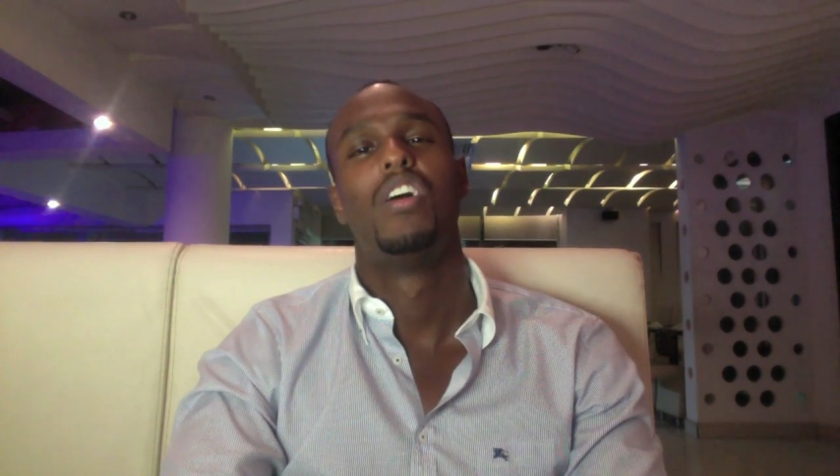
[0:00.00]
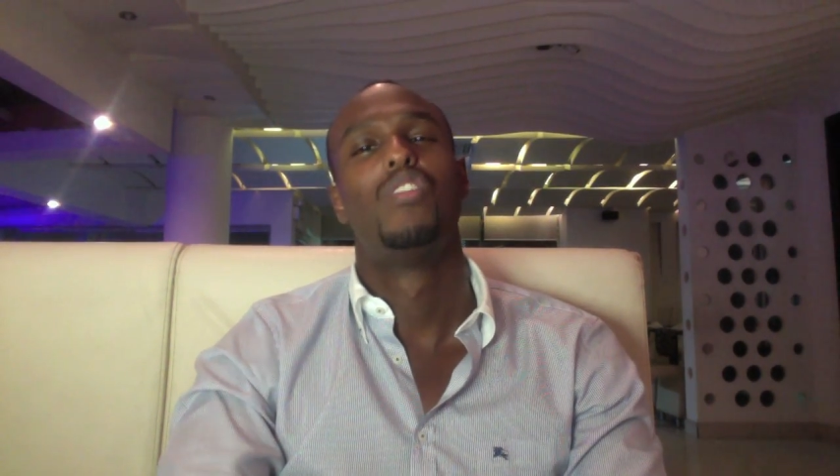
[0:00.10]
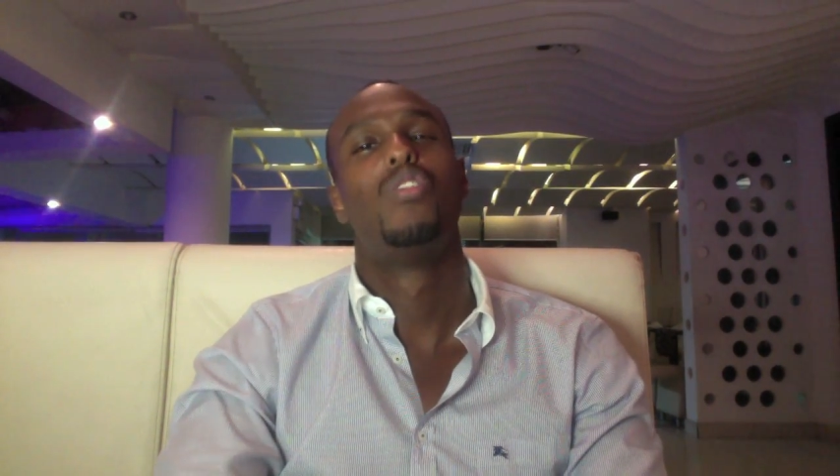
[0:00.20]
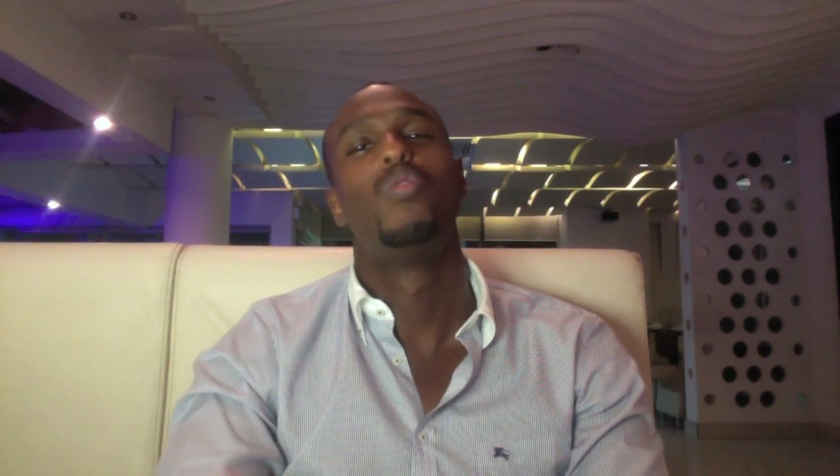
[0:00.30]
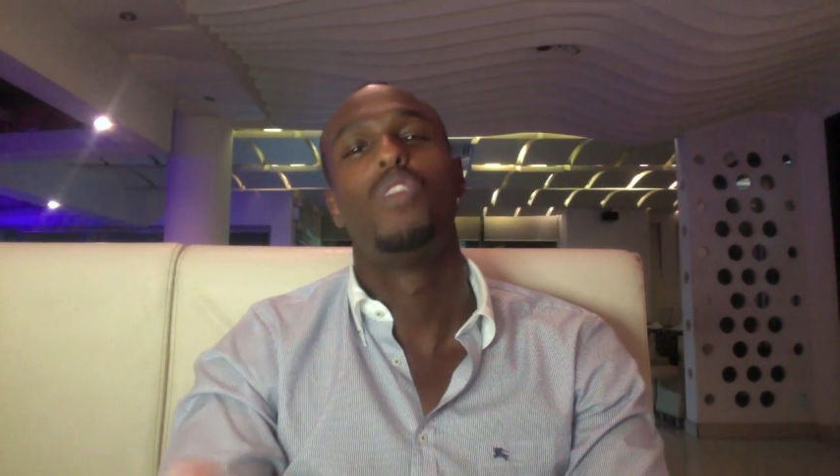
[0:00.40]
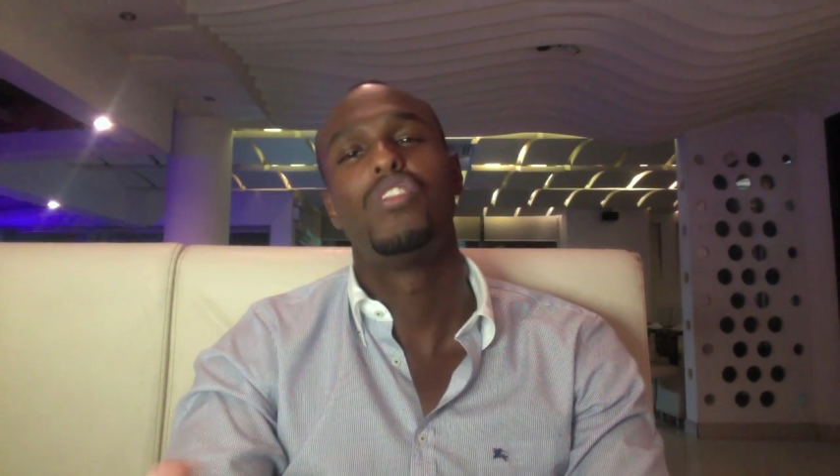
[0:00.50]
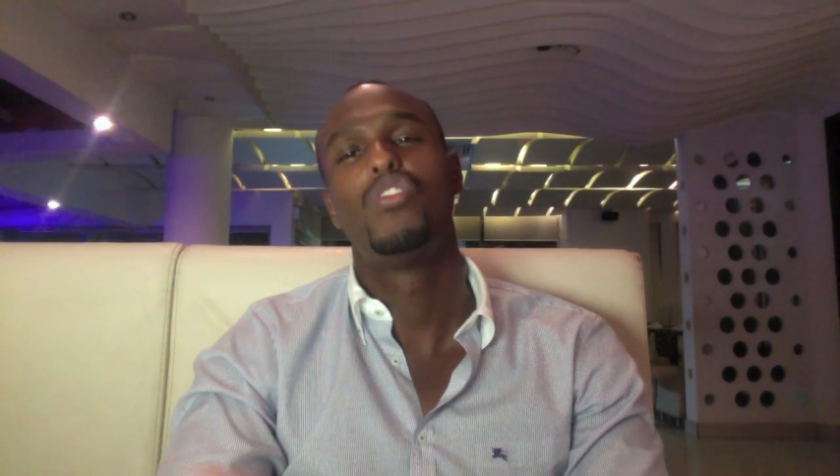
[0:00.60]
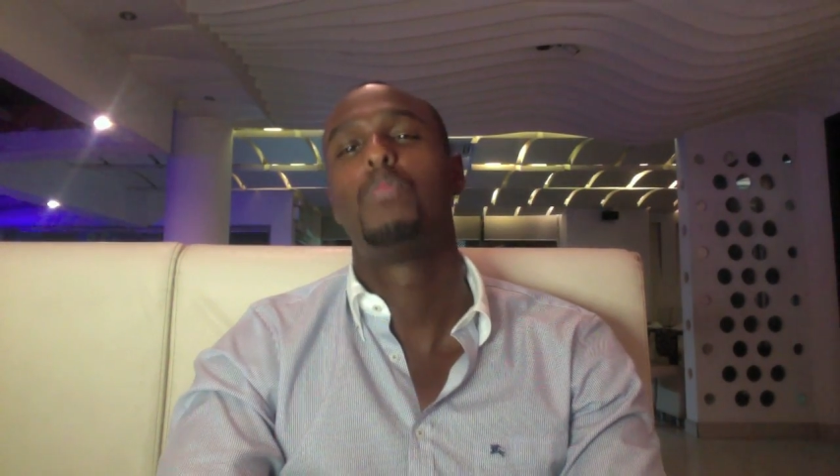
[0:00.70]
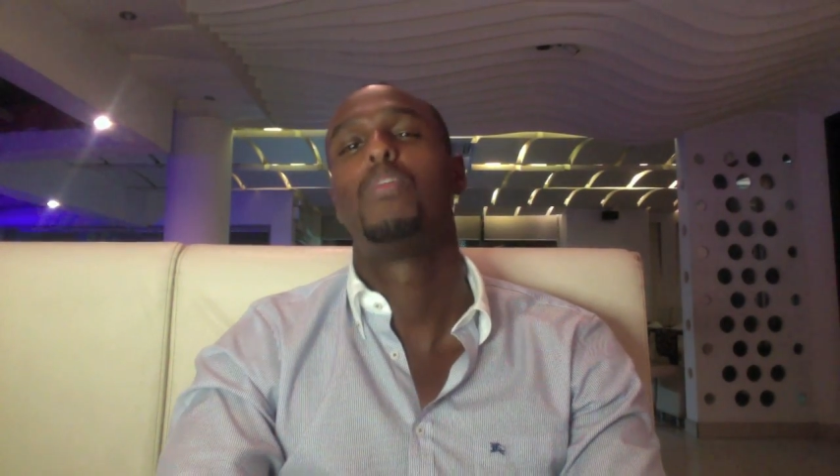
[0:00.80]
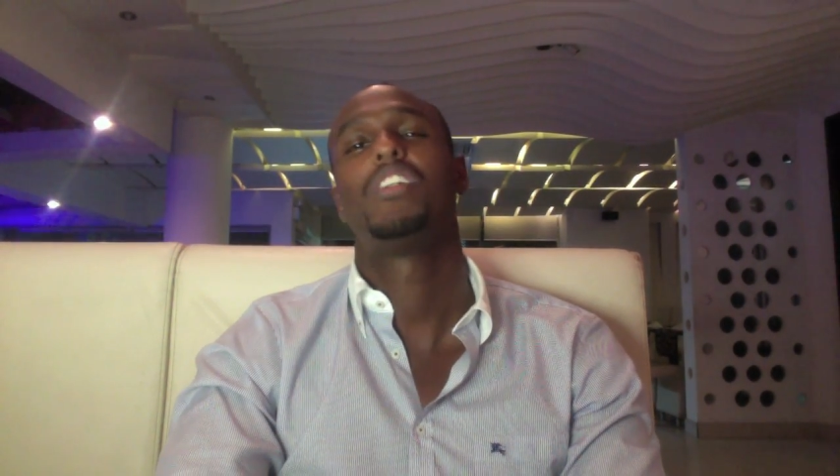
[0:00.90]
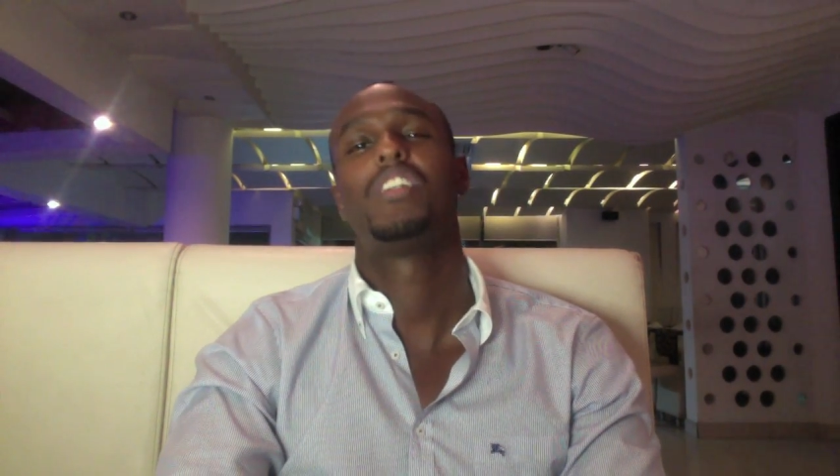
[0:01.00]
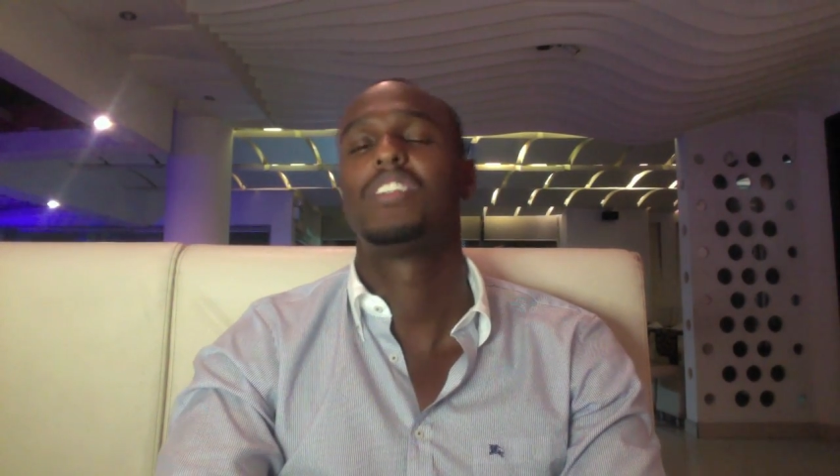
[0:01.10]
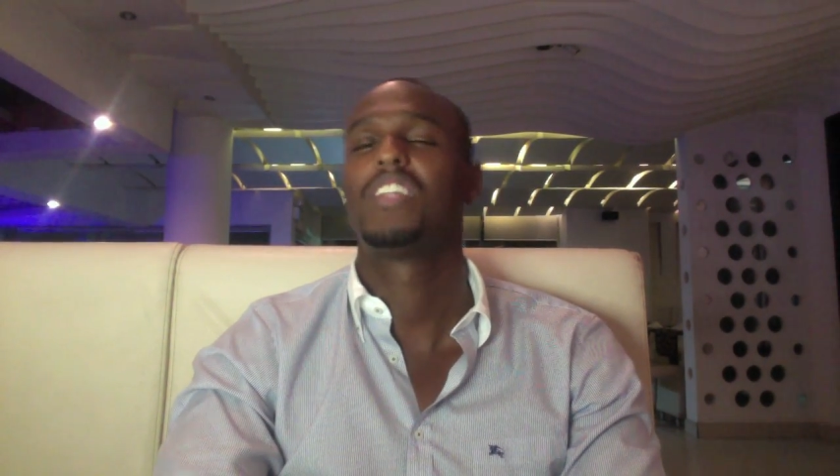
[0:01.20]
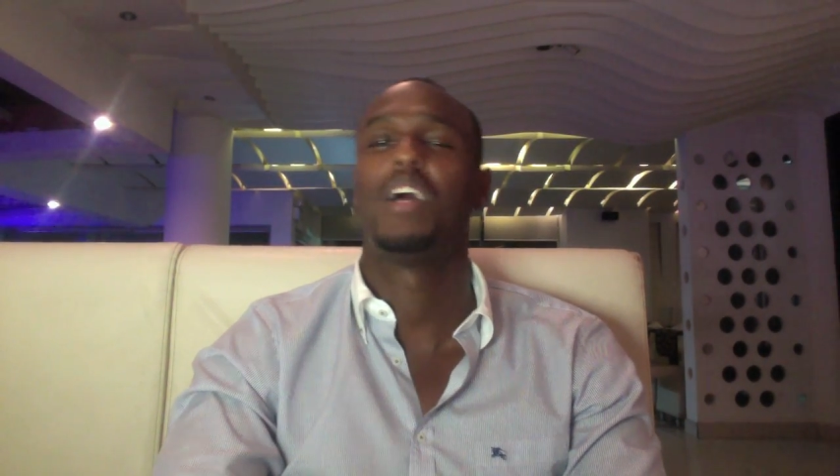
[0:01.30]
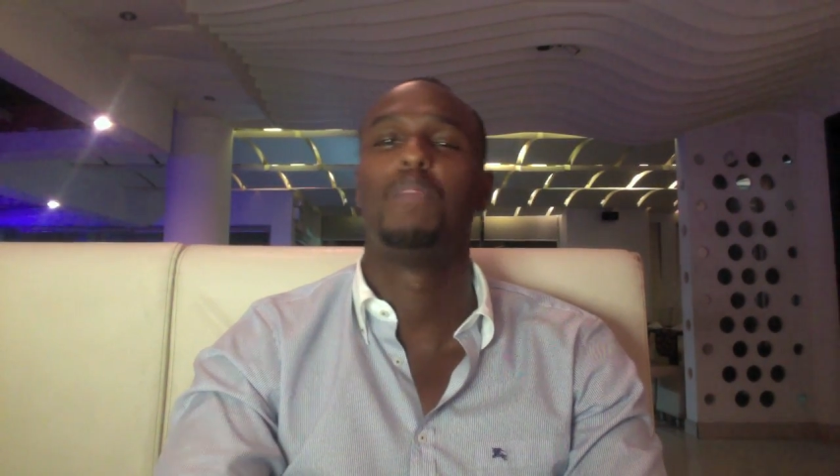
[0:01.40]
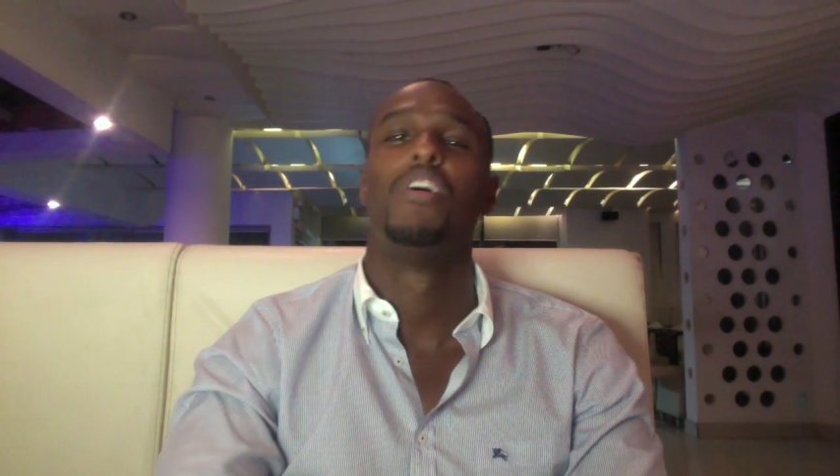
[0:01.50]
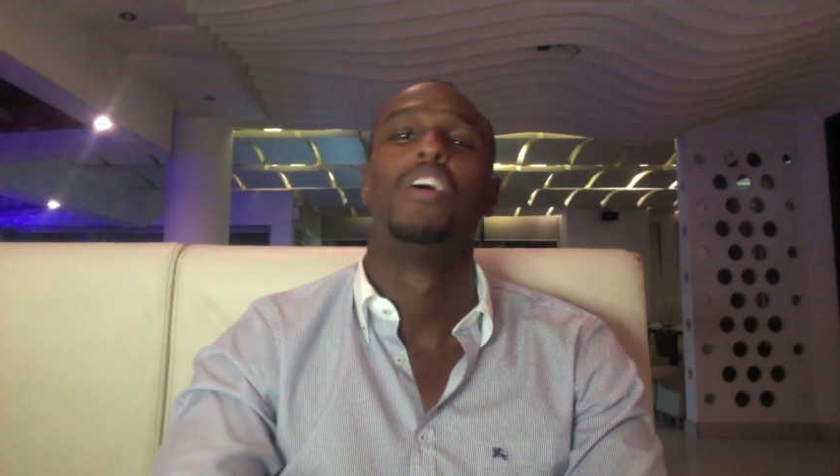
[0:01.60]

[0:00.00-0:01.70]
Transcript: Don't waste your precious time